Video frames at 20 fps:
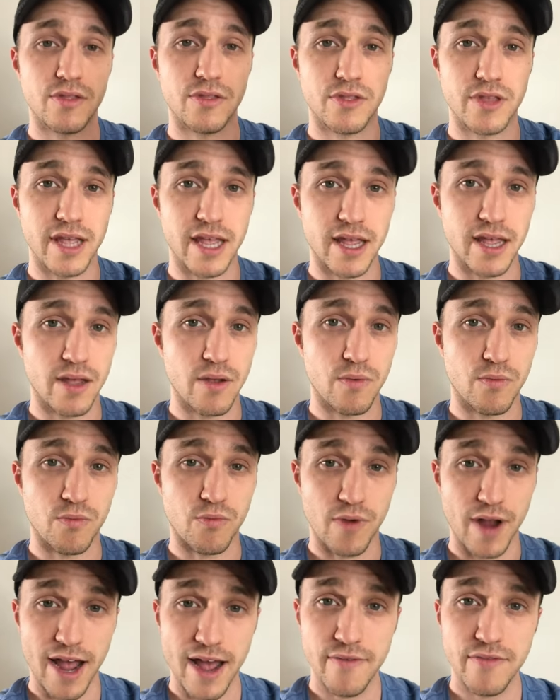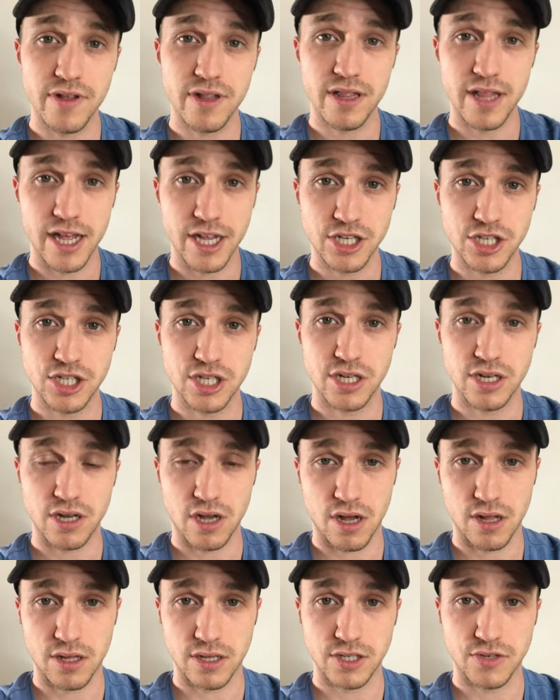the revelation
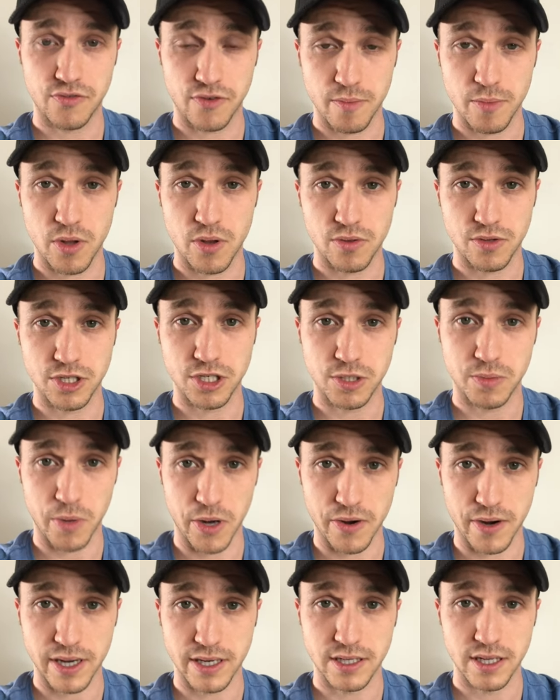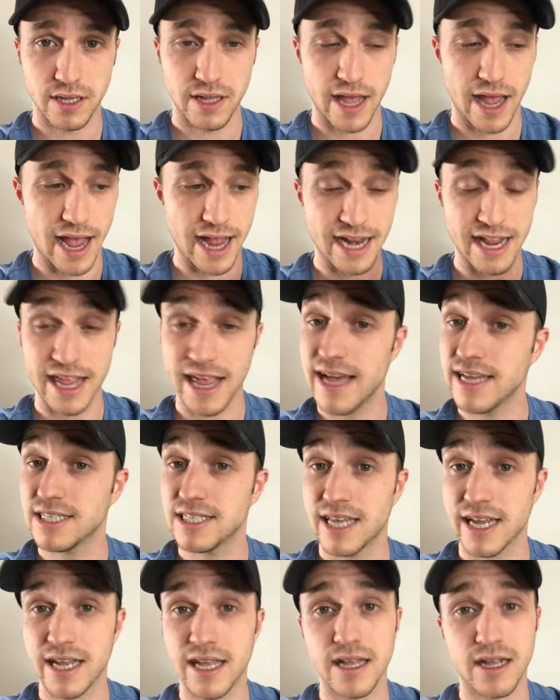knowledge from the Holy Spirit. And yes,
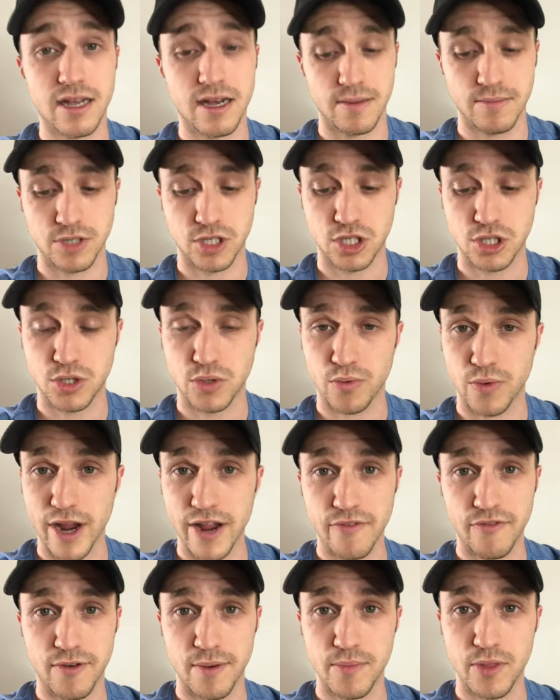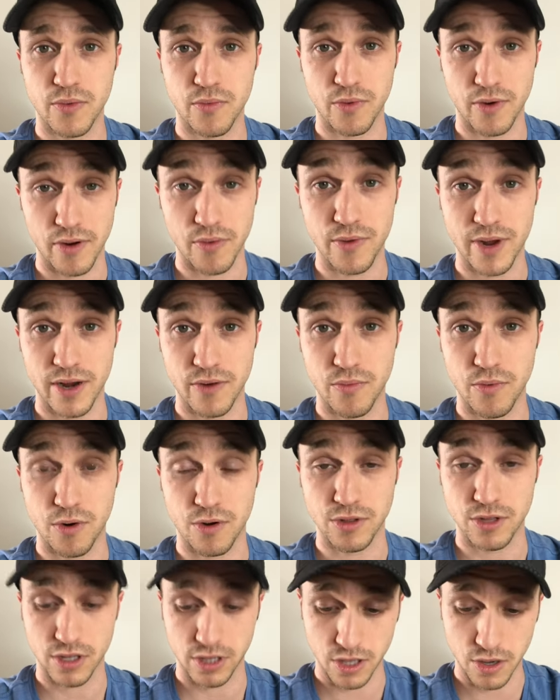that can come straight from the written
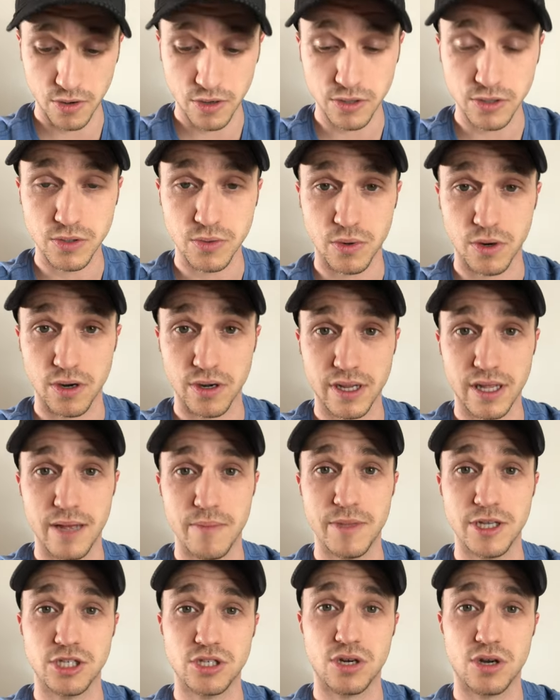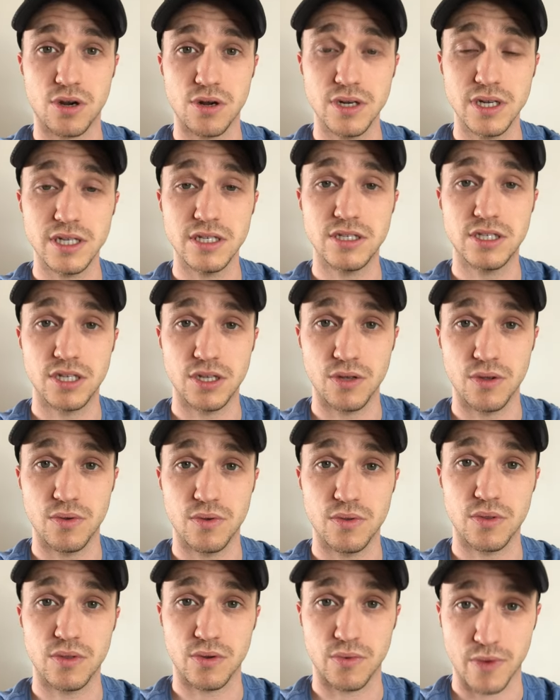word. The logos word can be turned
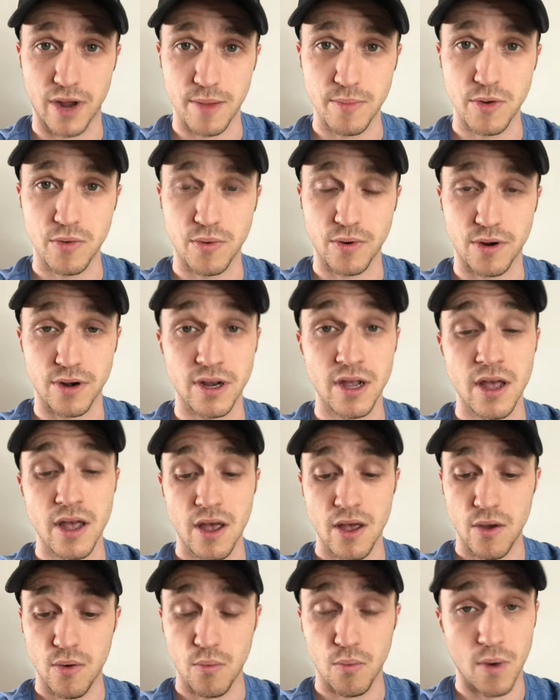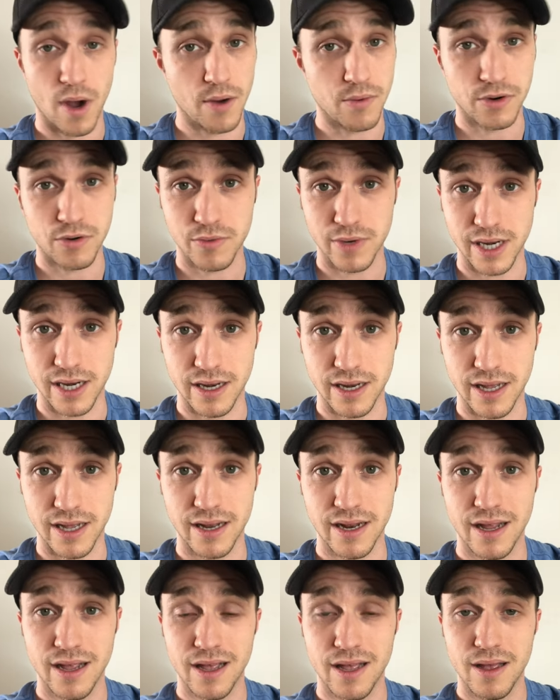into the rhema word while we're reading it
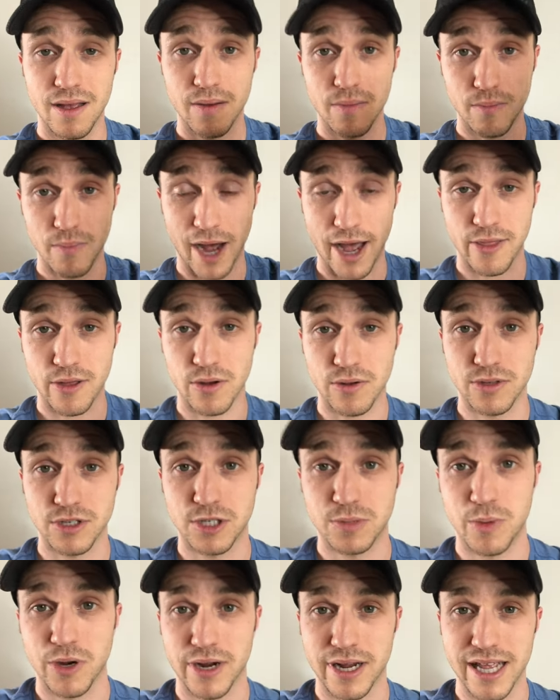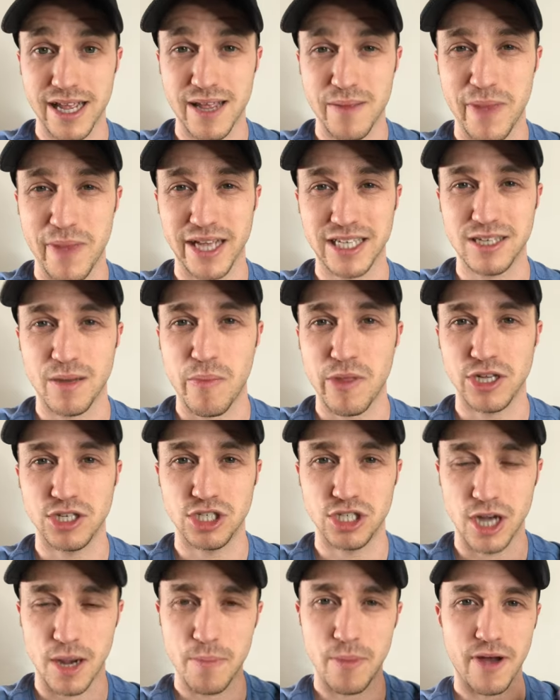by the Holy Spirit. He make something
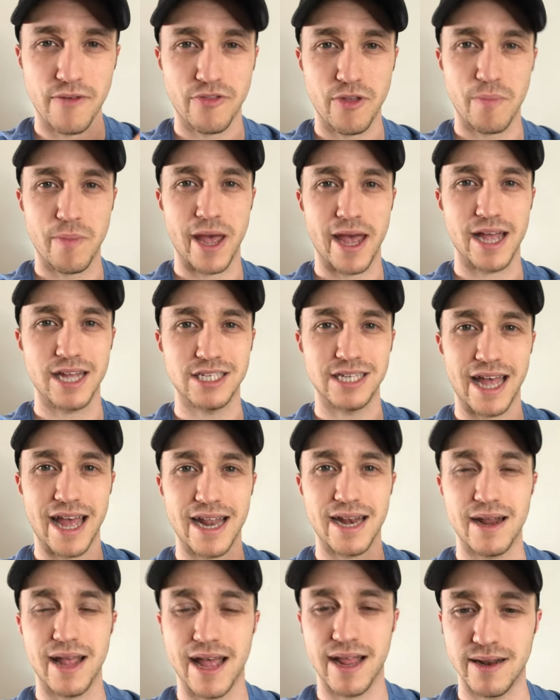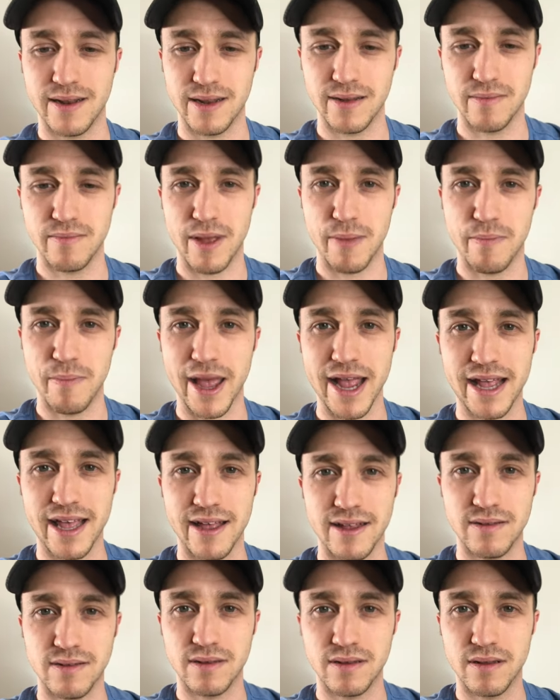jump off the page and and make
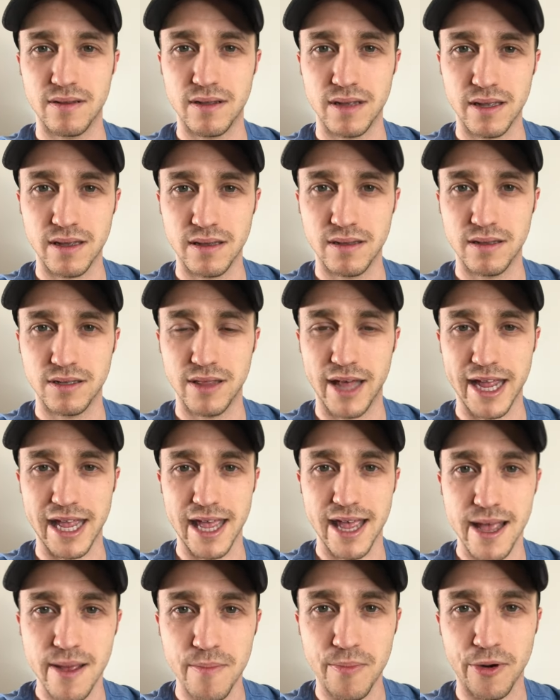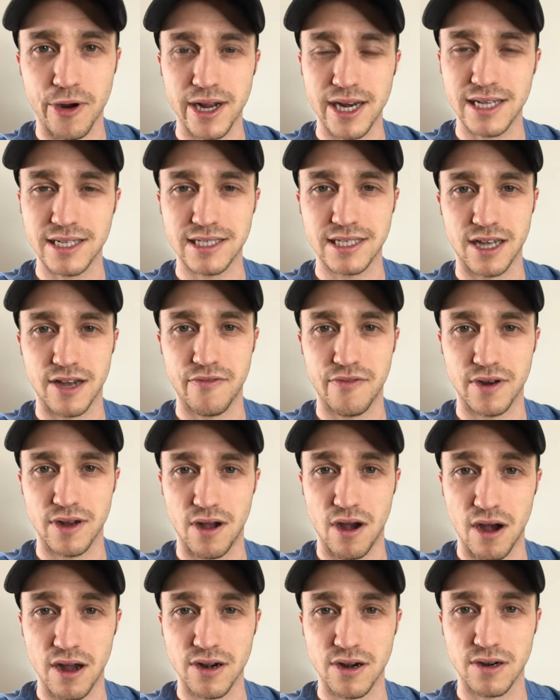it like imprint itself
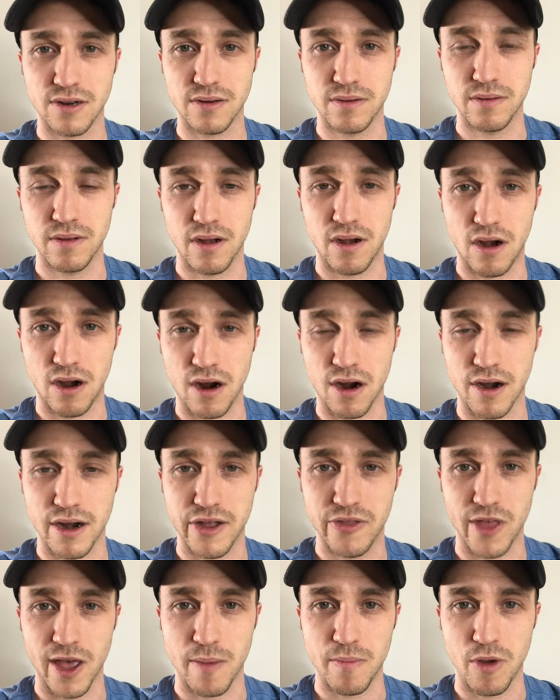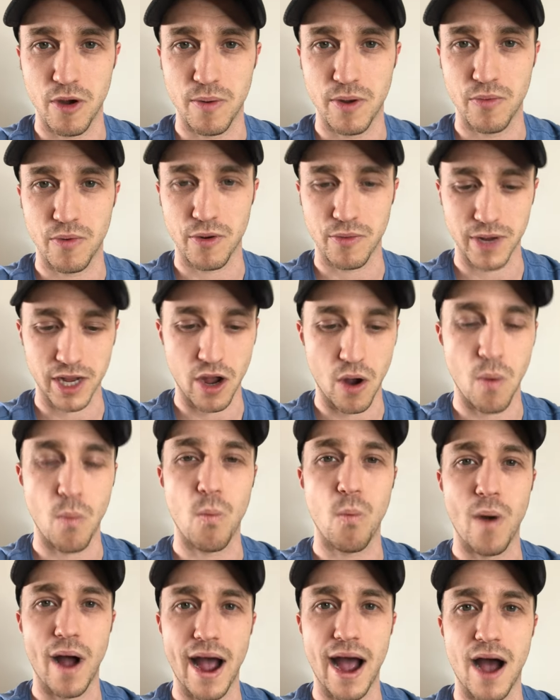on our heart in that moment where we go,
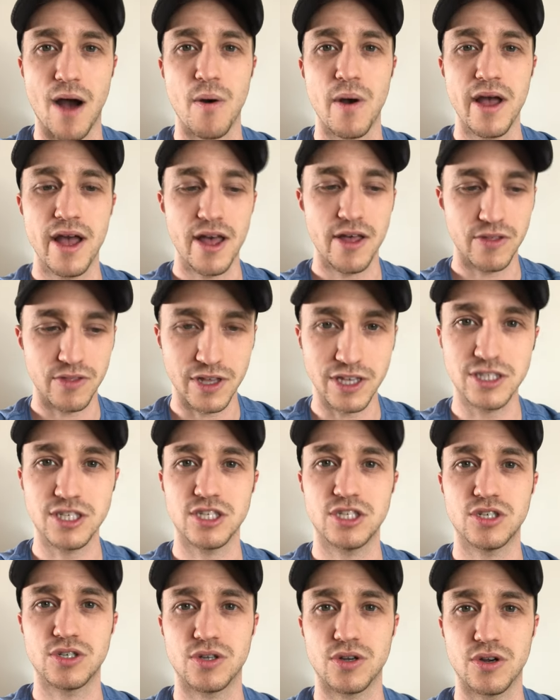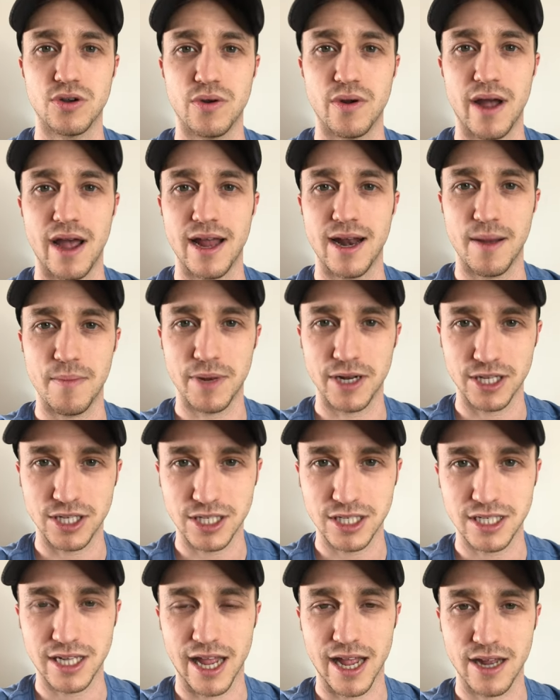wow, this is true and I'm going to
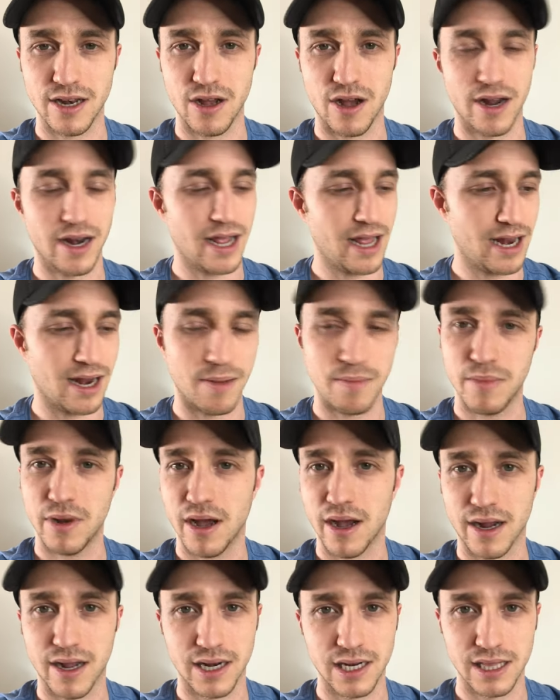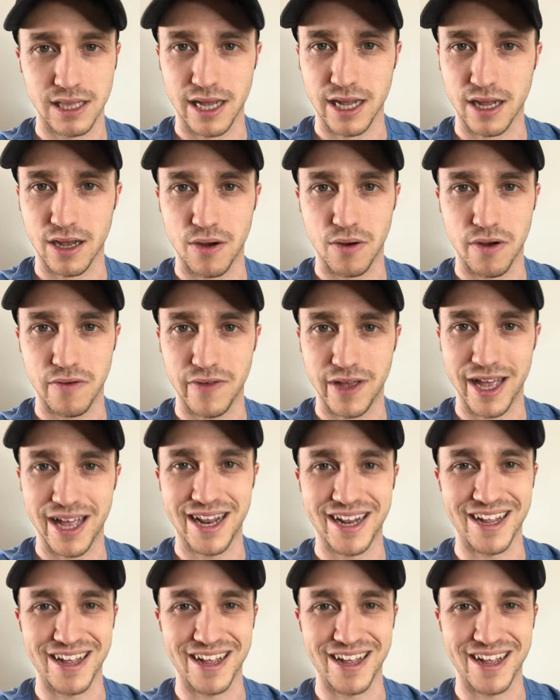stand on it and I'm not going to let go of it,